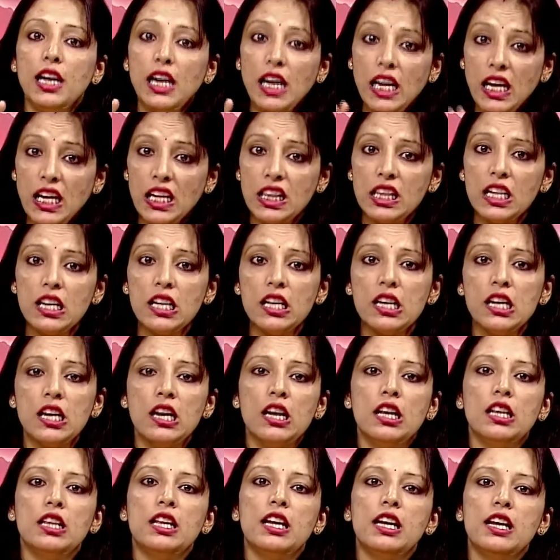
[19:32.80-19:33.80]
Either
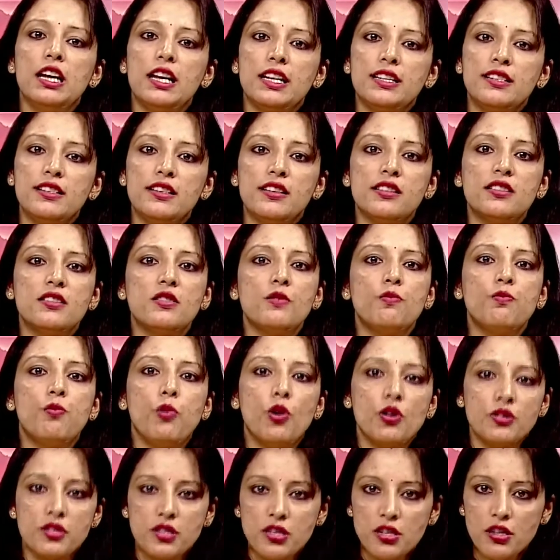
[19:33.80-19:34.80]
there exists a
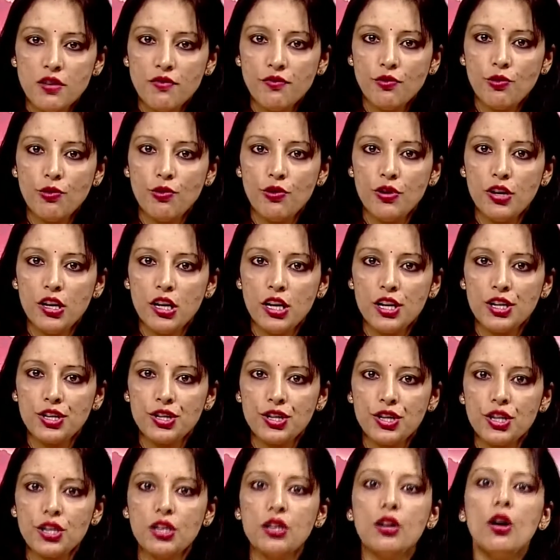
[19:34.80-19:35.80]
positive
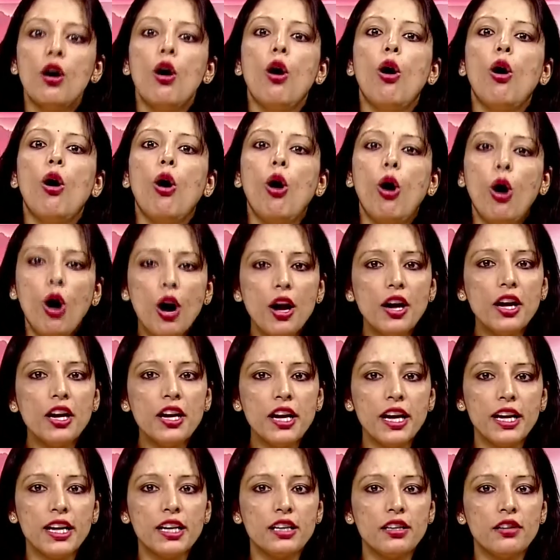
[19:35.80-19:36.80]
correlation or a
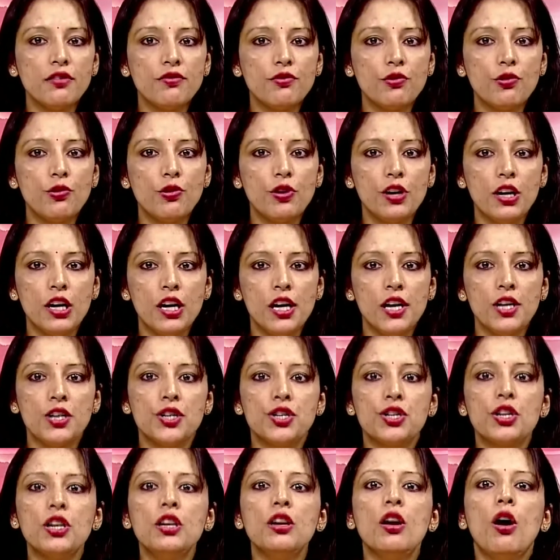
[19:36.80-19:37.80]
negative
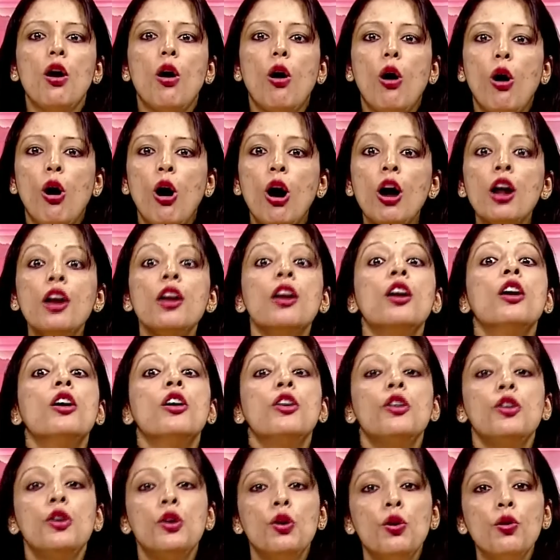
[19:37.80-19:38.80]
correlation or
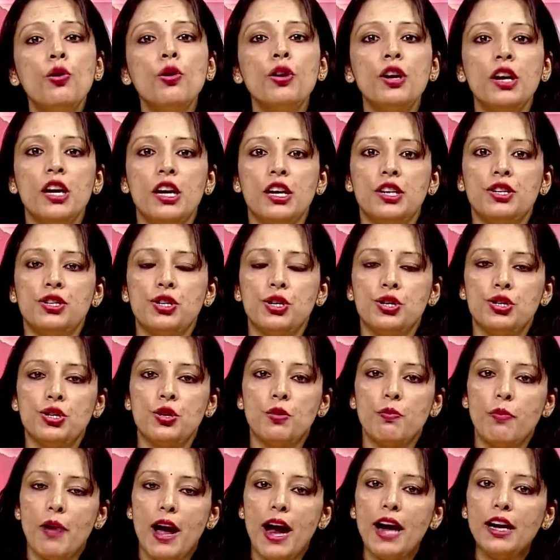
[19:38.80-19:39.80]
no
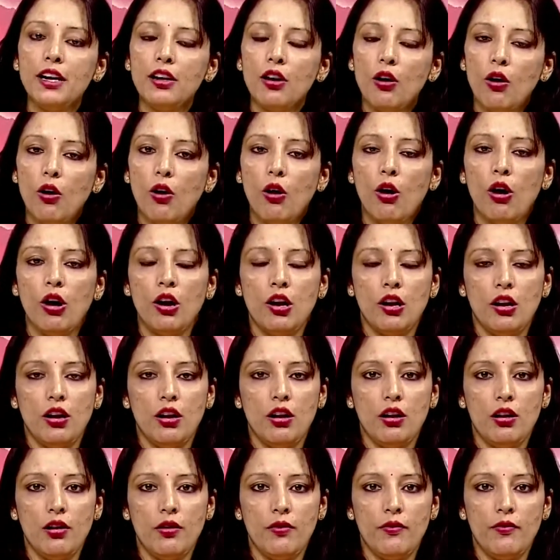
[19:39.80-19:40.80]
relationship at all.
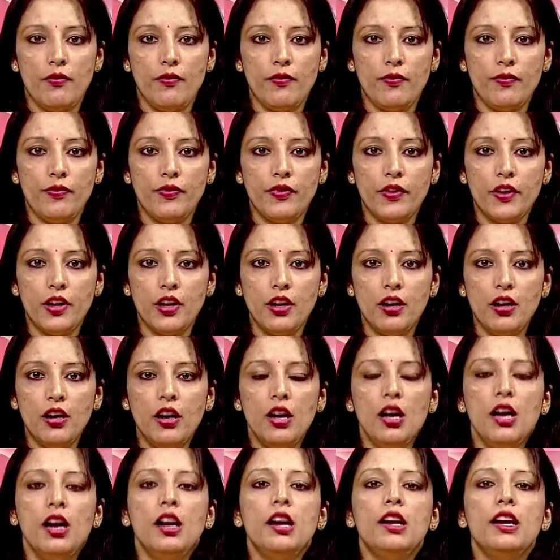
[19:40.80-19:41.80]

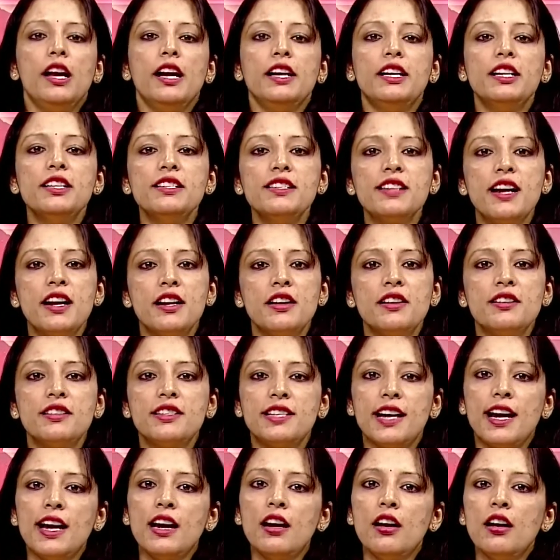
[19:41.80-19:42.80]
Let us
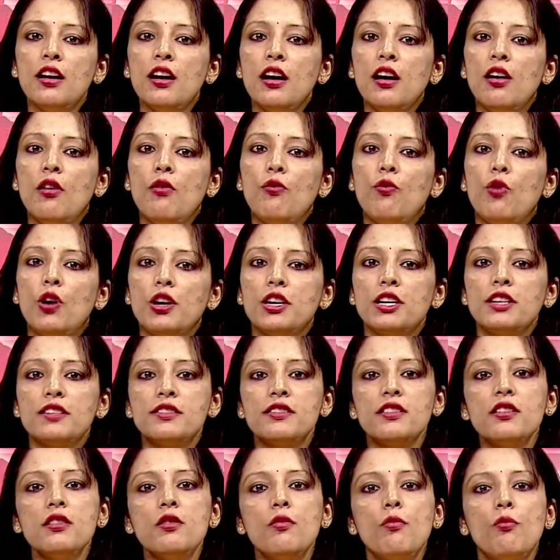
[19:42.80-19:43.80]
understand what
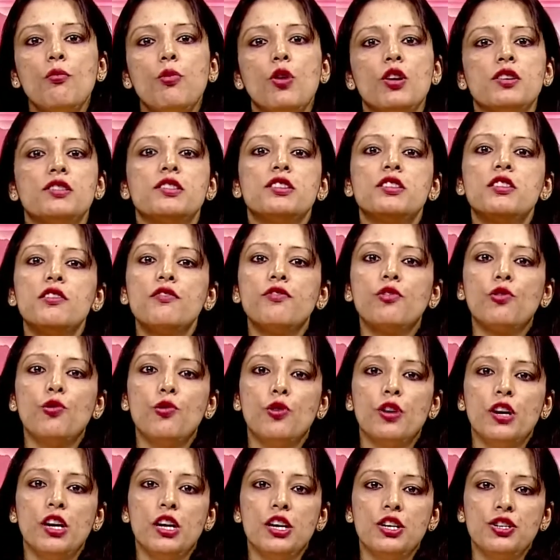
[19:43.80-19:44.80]
is a positive
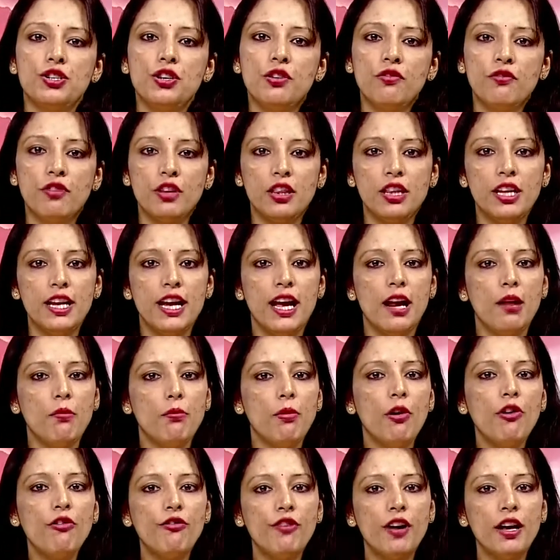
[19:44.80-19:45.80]
correlation with the help
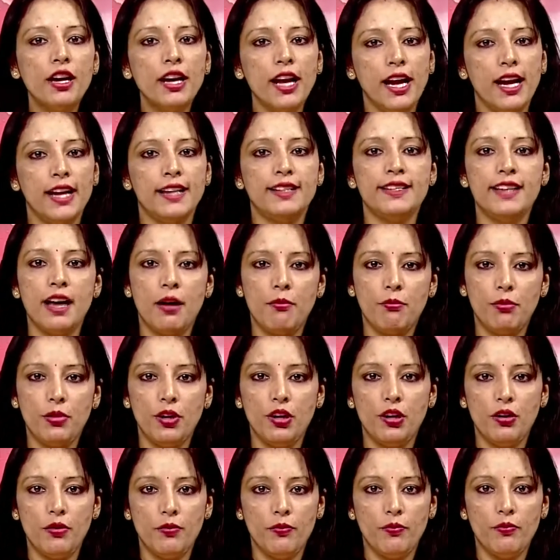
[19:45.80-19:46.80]
of one
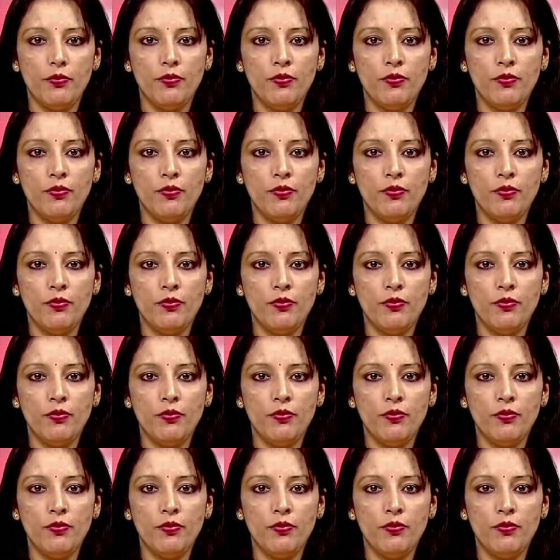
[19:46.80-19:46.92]
example.